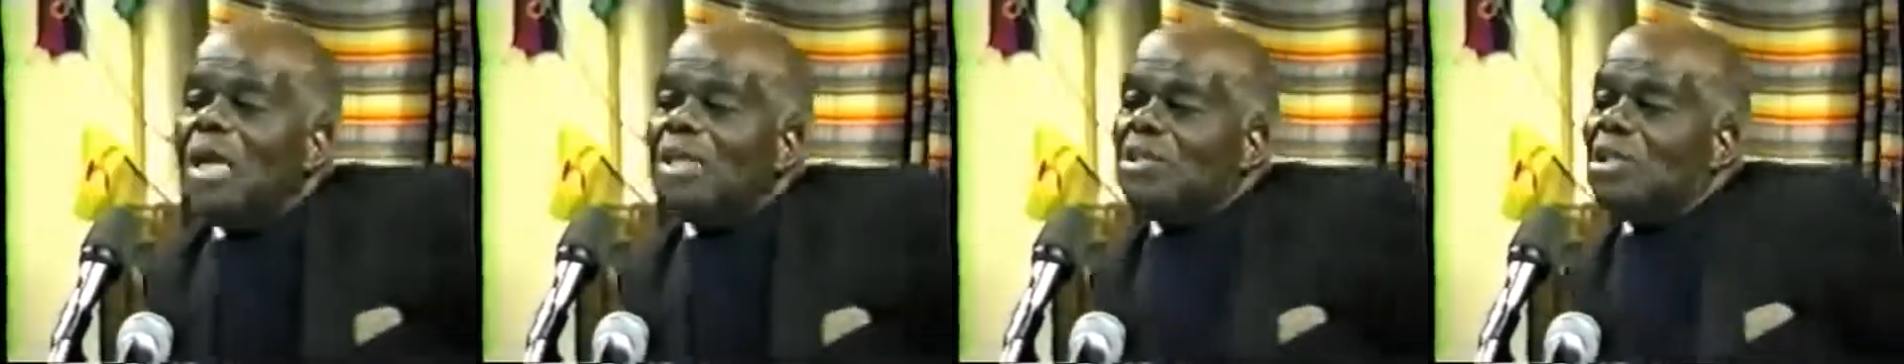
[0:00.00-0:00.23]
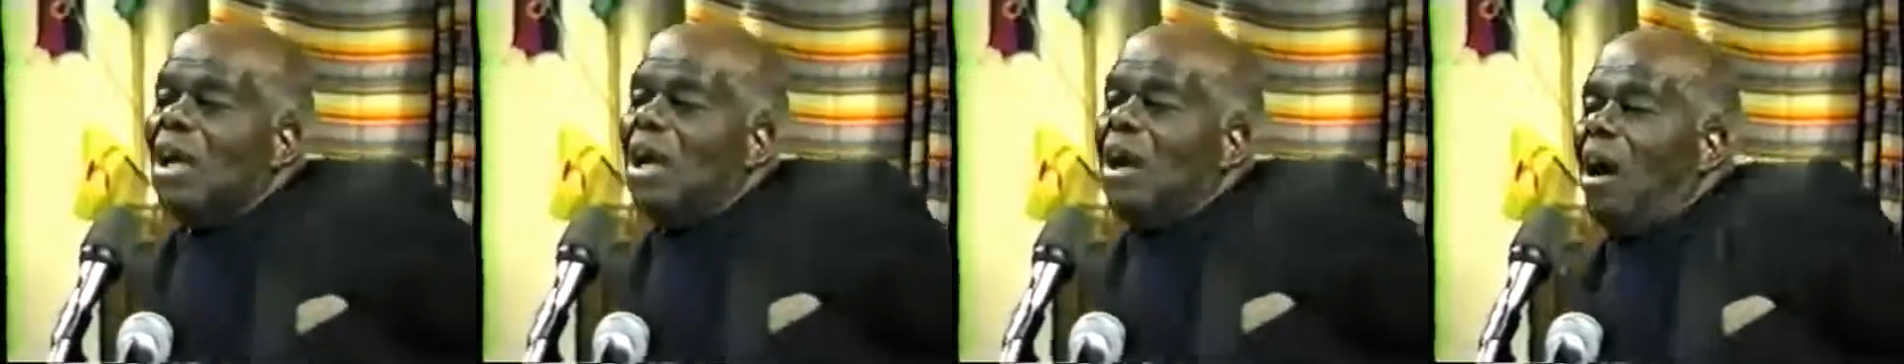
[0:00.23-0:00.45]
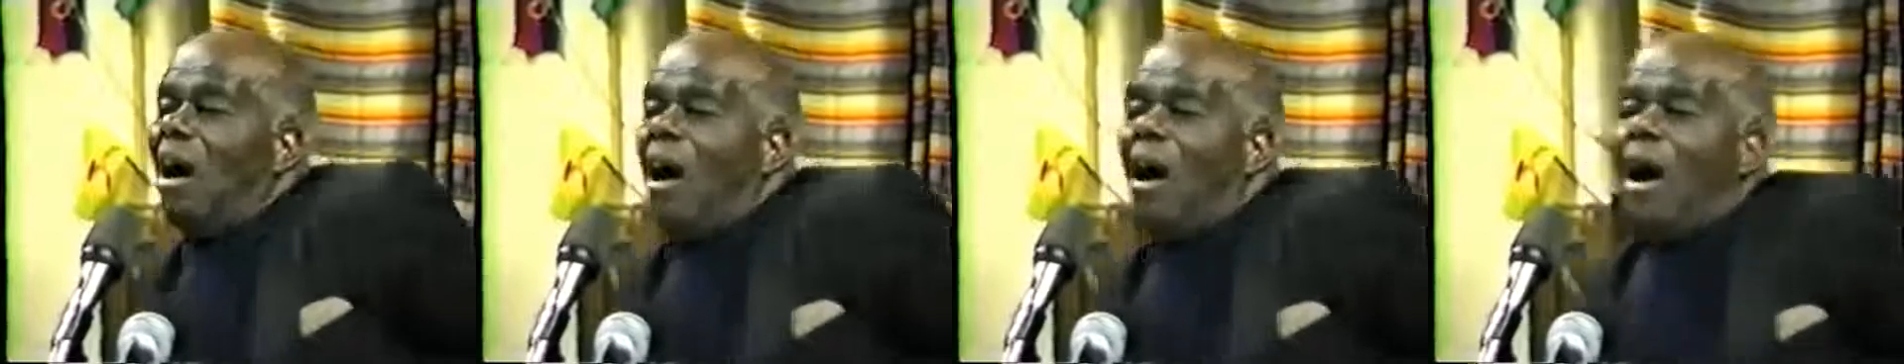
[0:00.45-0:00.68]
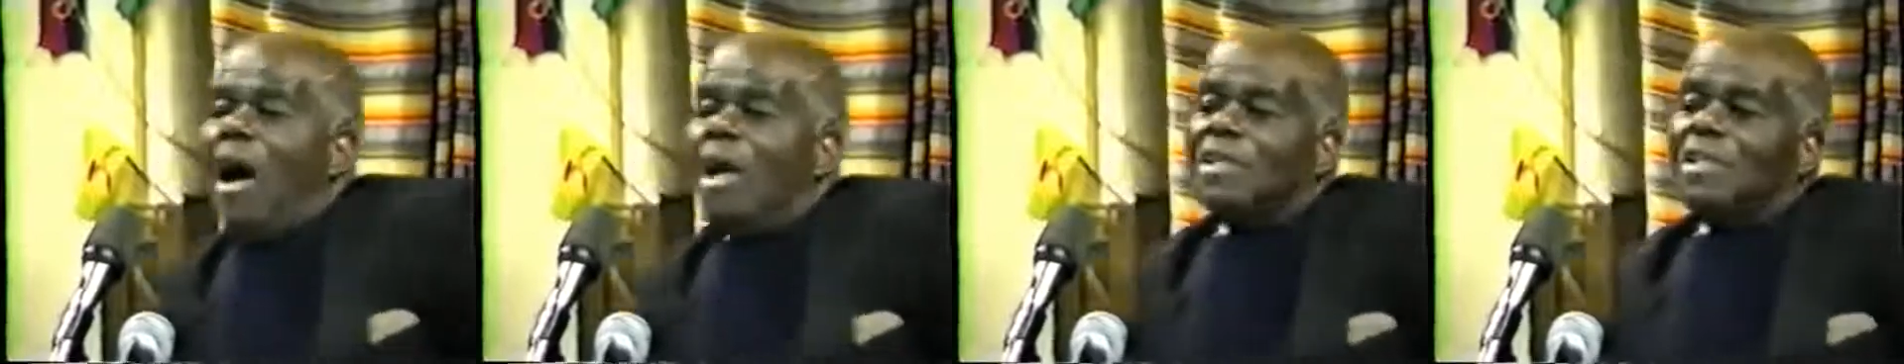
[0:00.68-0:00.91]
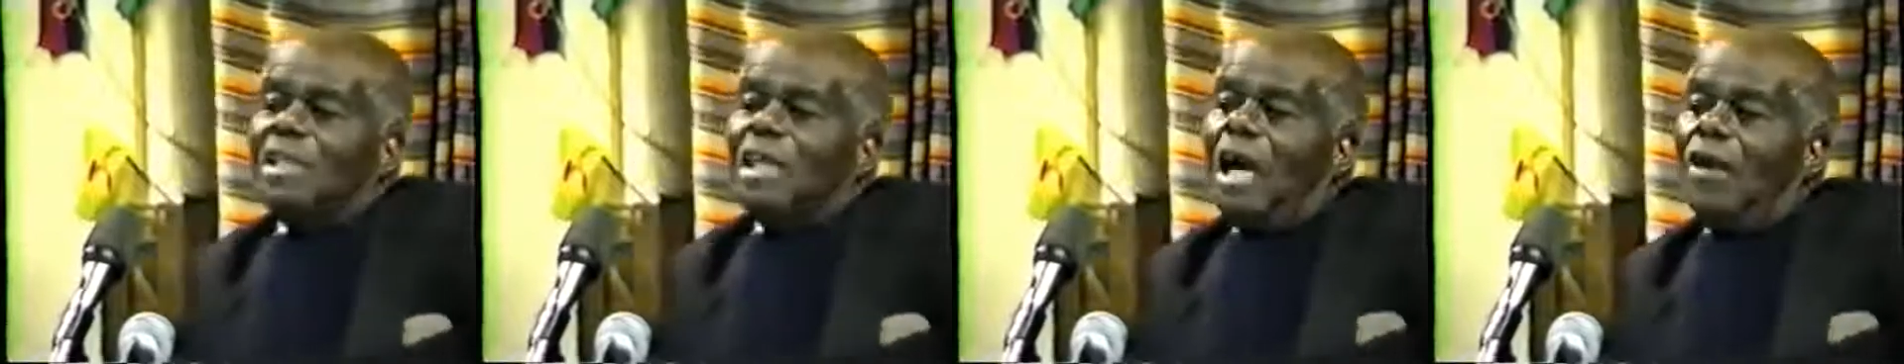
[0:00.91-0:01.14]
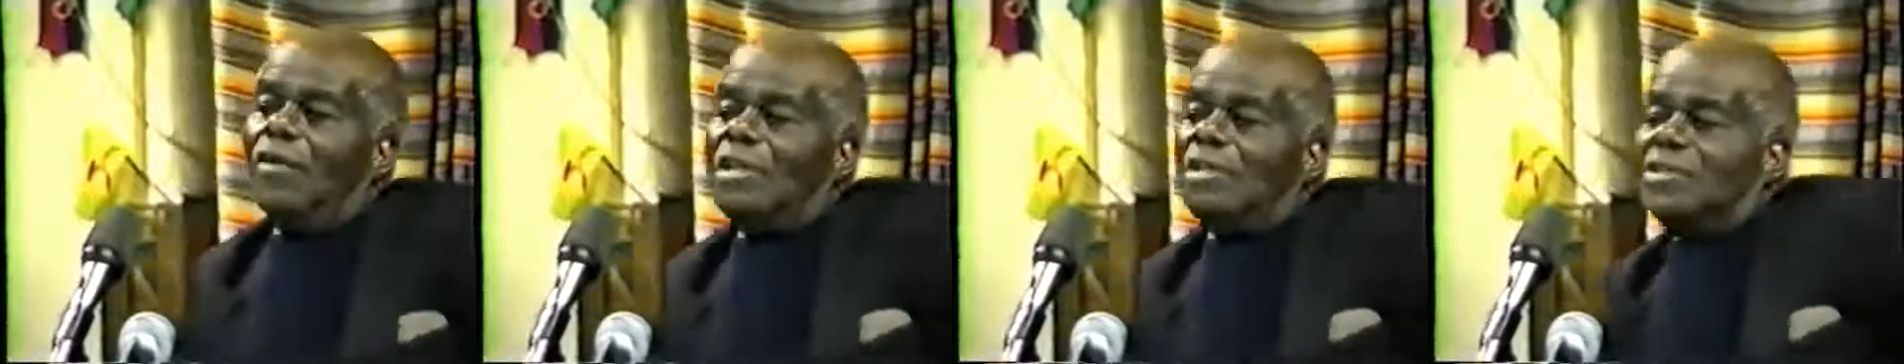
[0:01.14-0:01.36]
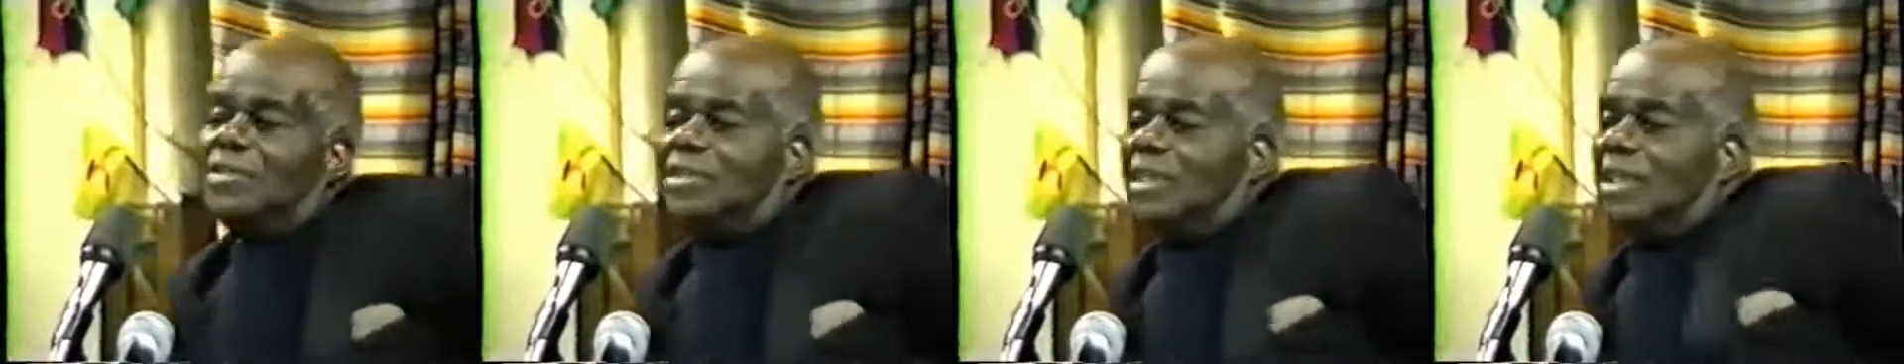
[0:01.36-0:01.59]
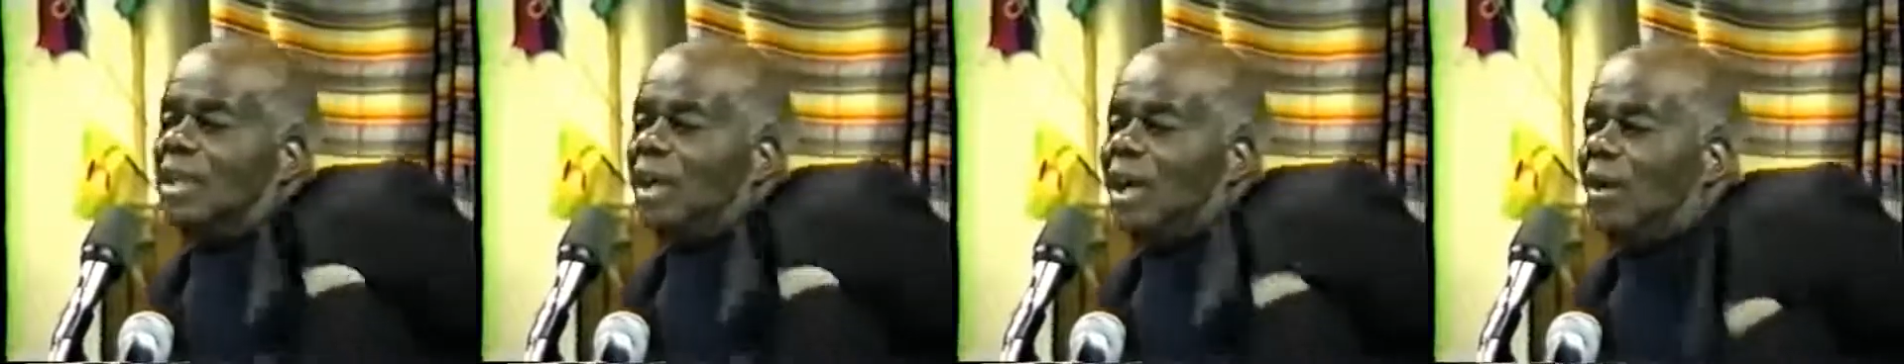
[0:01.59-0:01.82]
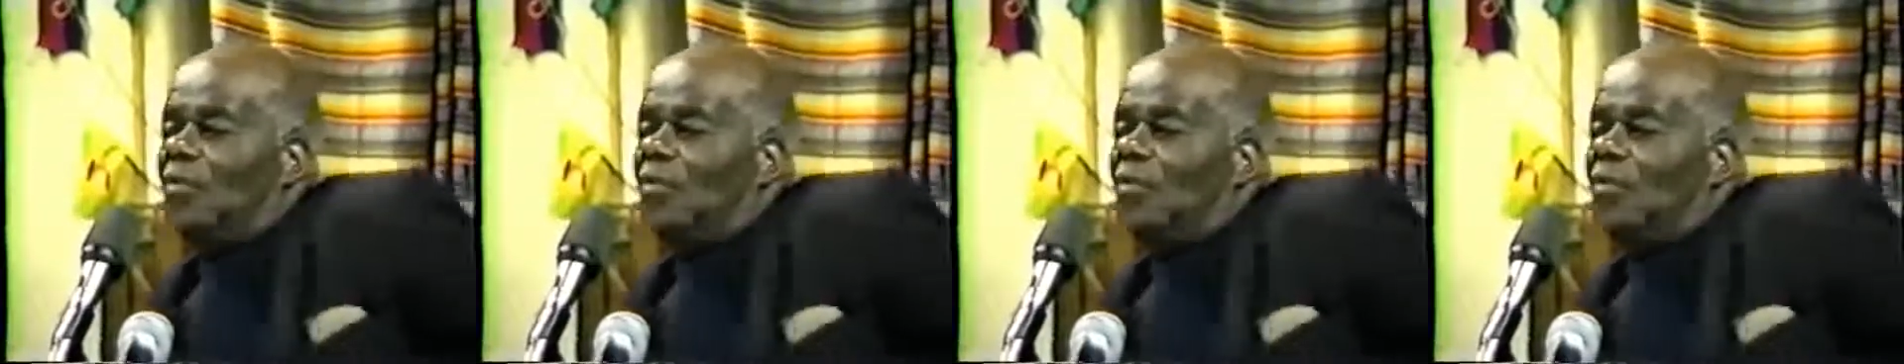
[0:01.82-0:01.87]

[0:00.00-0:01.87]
much hard currency